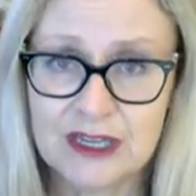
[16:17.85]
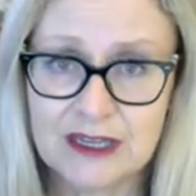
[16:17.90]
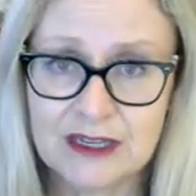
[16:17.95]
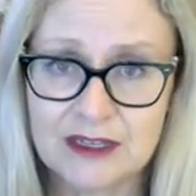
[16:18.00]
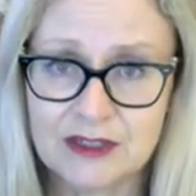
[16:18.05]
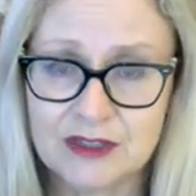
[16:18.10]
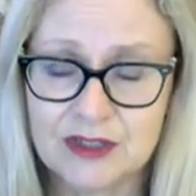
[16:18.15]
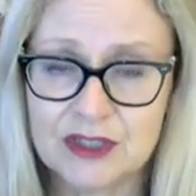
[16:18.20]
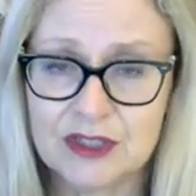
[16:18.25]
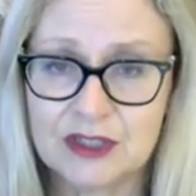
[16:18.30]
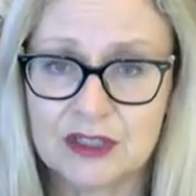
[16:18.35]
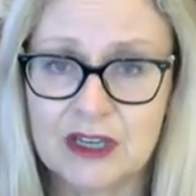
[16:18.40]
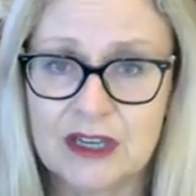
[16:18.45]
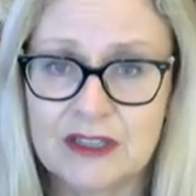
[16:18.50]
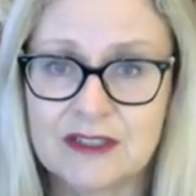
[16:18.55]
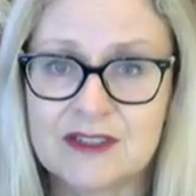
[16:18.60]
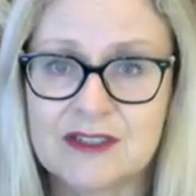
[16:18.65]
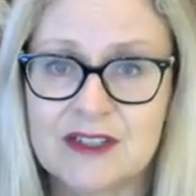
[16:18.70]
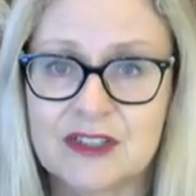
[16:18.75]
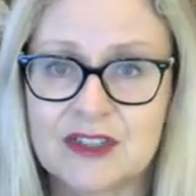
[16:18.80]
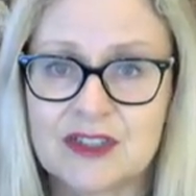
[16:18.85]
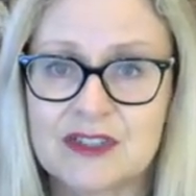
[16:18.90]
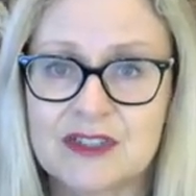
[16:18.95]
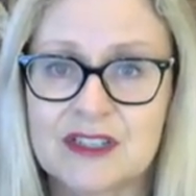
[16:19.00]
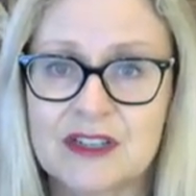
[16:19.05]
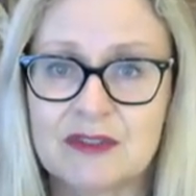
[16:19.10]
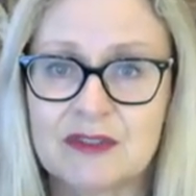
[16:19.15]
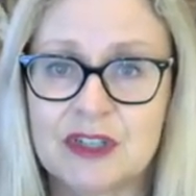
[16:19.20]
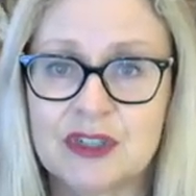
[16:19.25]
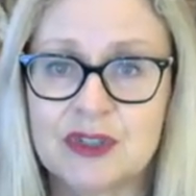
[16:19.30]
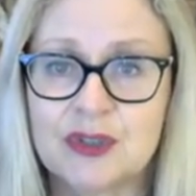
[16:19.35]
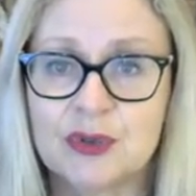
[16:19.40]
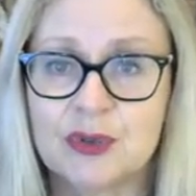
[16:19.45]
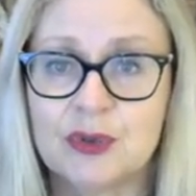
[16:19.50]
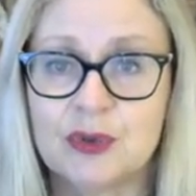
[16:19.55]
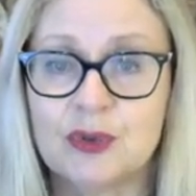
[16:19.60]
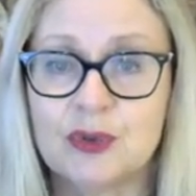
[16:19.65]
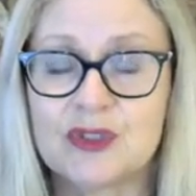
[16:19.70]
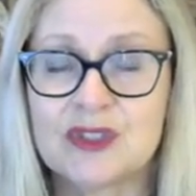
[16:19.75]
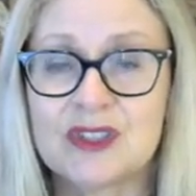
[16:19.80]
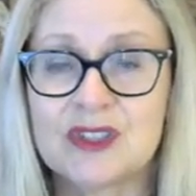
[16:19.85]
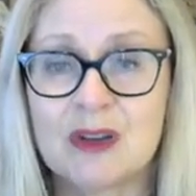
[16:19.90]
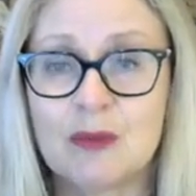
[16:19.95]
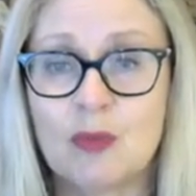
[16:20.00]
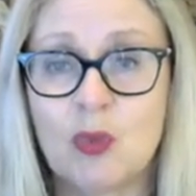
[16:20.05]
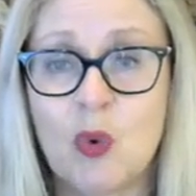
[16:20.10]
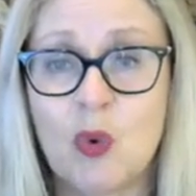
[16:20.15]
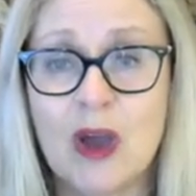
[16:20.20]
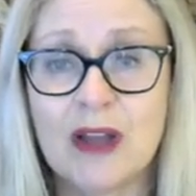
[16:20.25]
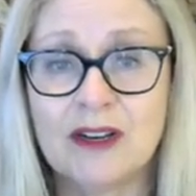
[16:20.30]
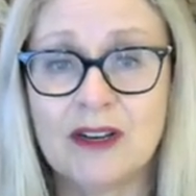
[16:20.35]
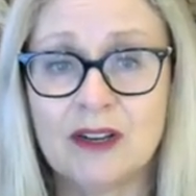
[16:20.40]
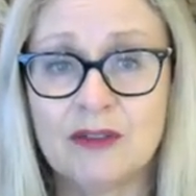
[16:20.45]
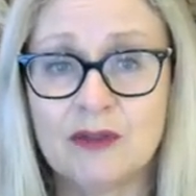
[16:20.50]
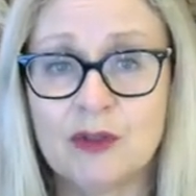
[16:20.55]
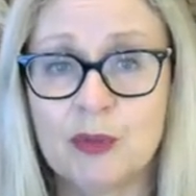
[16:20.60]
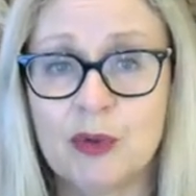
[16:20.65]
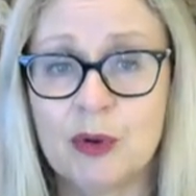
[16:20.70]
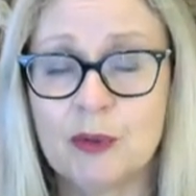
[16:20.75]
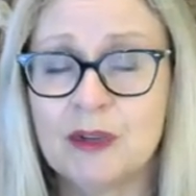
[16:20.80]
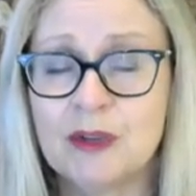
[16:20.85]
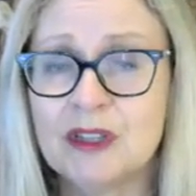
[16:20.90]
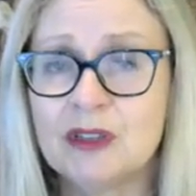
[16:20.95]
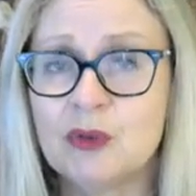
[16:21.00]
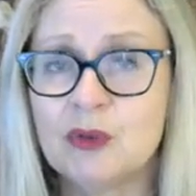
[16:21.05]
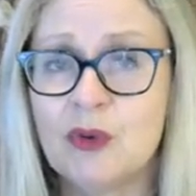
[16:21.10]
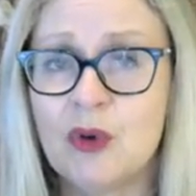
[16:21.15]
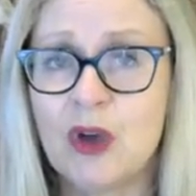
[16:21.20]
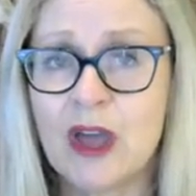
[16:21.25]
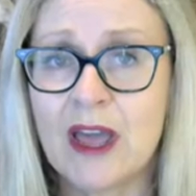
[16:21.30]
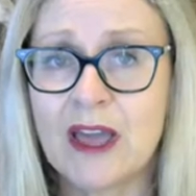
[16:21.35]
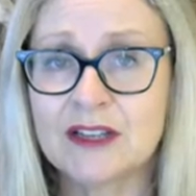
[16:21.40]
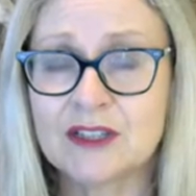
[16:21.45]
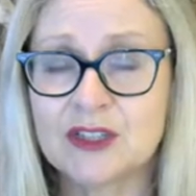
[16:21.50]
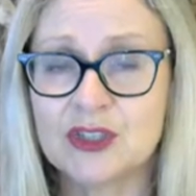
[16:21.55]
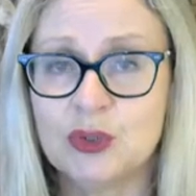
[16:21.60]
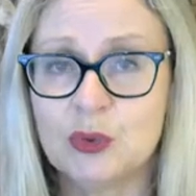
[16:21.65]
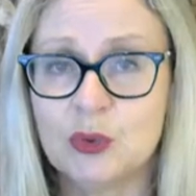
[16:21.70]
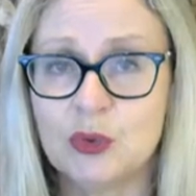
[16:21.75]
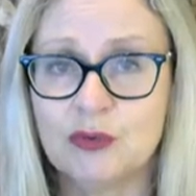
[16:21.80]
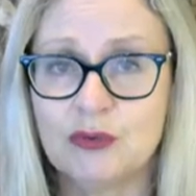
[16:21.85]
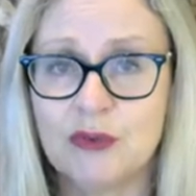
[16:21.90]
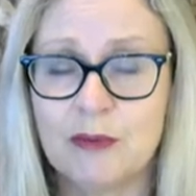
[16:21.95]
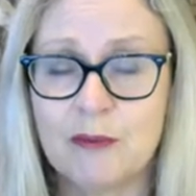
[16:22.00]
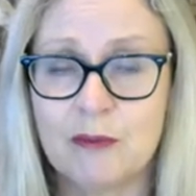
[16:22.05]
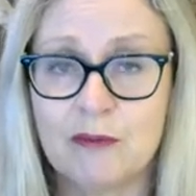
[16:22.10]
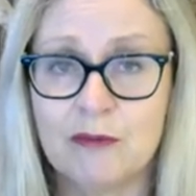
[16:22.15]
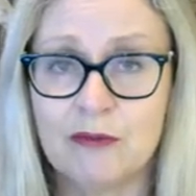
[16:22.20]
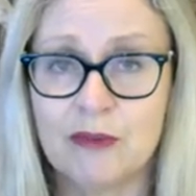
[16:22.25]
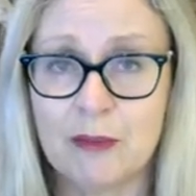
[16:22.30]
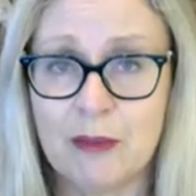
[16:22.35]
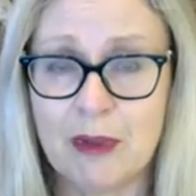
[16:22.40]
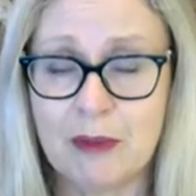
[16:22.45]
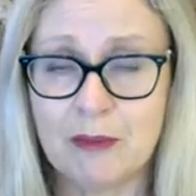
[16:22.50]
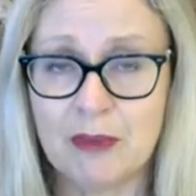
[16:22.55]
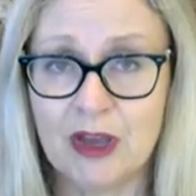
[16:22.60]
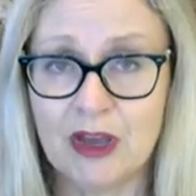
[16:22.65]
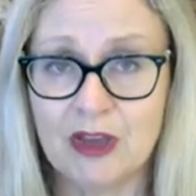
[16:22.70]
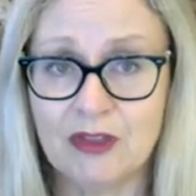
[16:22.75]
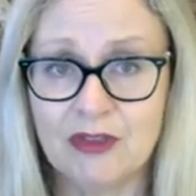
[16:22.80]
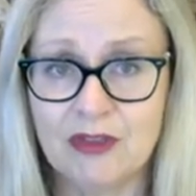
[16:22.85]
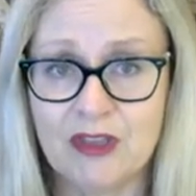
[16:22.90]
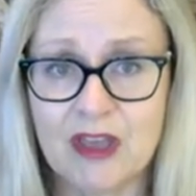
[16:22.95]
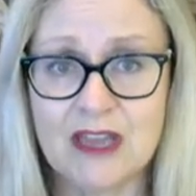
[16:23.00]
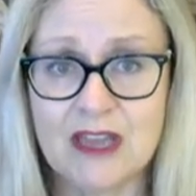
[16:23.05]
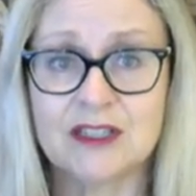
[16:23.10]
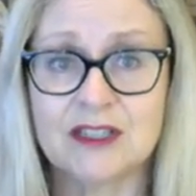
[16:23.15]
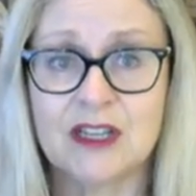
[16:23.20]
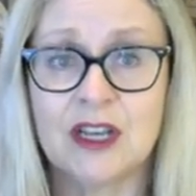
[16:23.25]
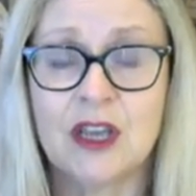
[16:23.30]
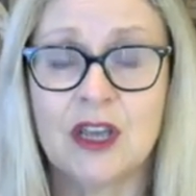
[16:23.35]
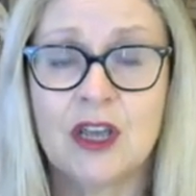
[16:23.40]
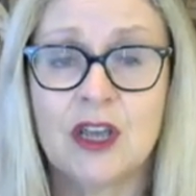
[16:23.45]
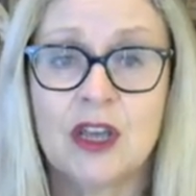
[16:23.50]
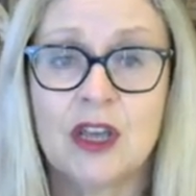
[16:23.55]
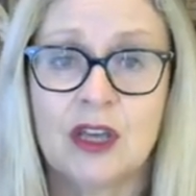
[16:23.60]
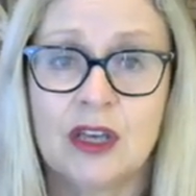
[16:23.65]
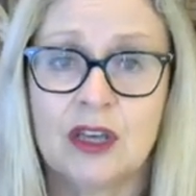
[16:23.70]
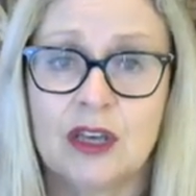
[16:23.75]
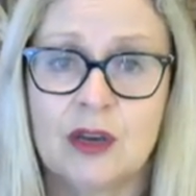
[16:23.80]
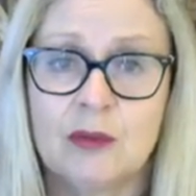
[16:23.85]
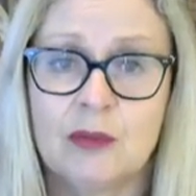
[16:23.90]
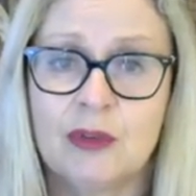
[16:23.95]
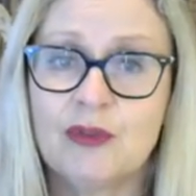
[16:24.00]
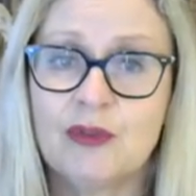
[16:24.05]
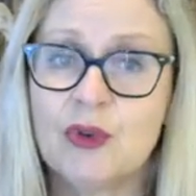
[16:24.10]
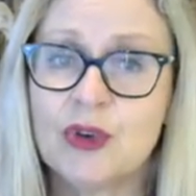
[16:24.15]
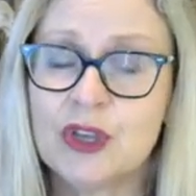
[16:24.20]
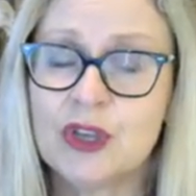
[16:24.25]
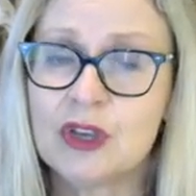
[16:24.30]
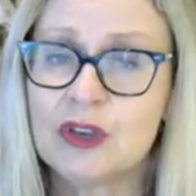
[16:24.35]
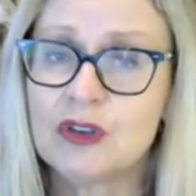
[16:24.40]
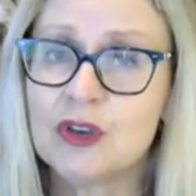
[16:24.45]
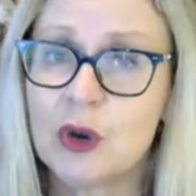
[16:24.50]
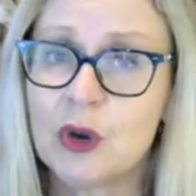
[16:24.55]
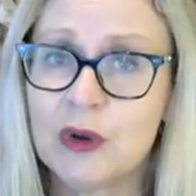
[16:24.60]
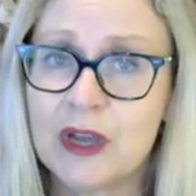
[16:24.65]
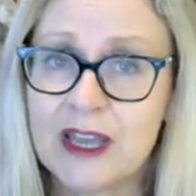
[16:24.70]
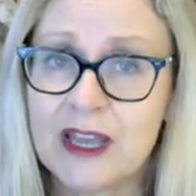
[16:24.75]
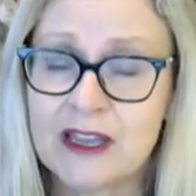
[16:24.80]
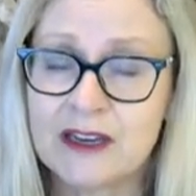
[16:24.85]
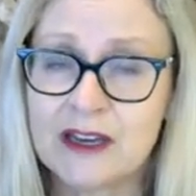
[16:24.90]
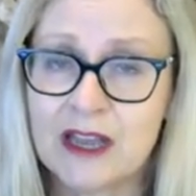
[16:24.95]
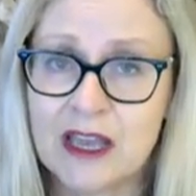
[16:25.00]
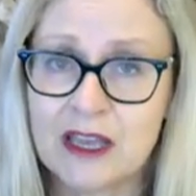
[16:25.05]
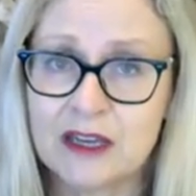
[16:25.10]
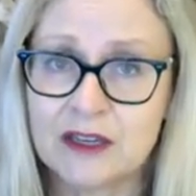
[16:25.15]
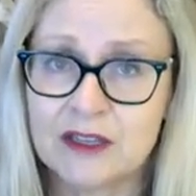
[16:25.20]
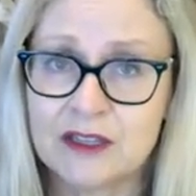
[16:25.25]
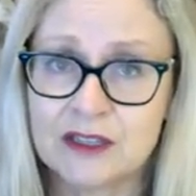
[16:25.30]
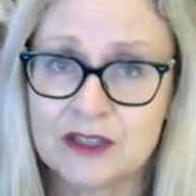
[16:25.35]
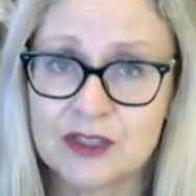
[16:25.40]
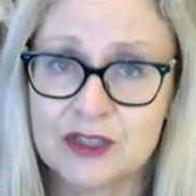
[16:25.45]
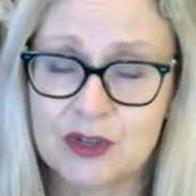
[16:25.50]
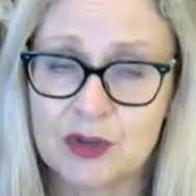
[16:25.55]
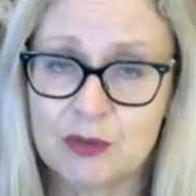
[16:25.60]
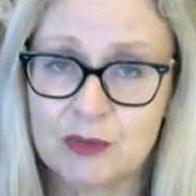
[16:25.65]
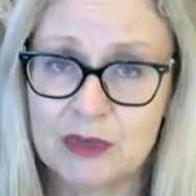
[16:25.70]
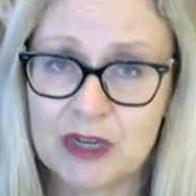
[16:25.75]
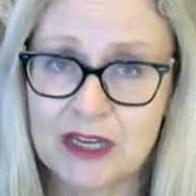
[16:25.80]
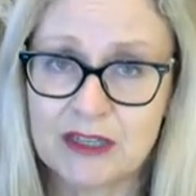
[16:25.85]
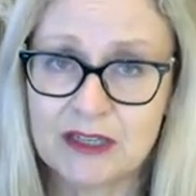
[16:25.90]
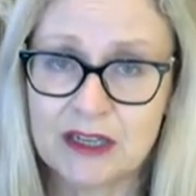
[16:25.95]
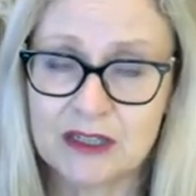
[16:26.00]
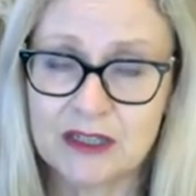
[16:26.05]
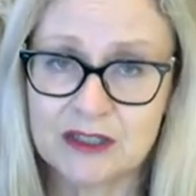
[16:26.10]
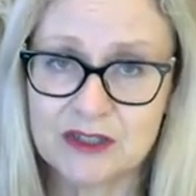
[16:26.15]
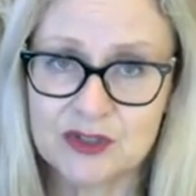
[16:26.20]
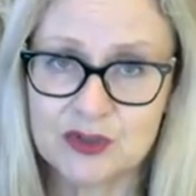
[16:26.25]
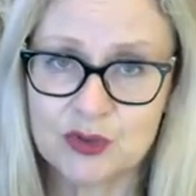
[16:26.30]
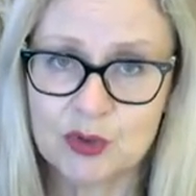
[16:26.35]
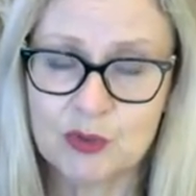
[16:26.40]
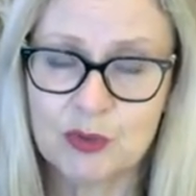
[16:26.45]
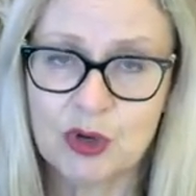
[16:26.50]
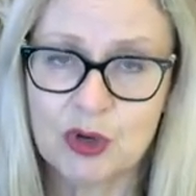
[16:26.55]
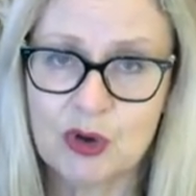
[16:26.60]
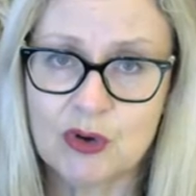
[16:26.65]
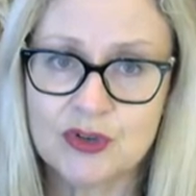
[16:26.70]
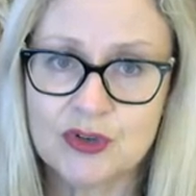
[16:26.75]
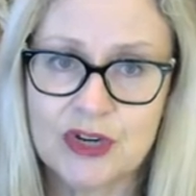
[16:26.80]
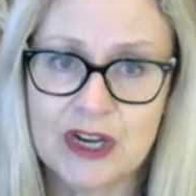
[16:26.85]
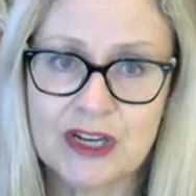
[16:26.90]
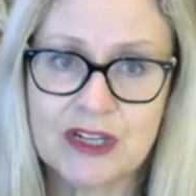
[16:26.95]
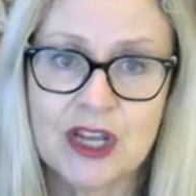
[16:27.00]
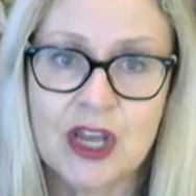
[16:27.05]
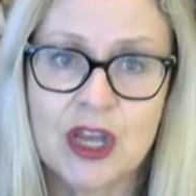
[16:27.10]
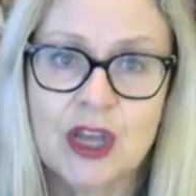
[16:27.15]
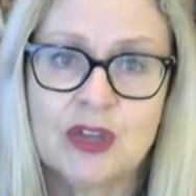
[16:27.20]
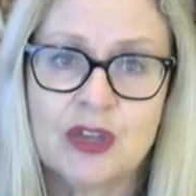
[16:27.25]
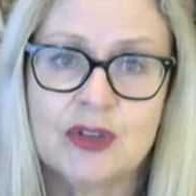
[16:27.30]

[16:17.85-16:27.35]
and uh, under Section 72, Sub 1 of the Property Law Act, you will remember that uh, before you can go ahead and terminate an installment contract,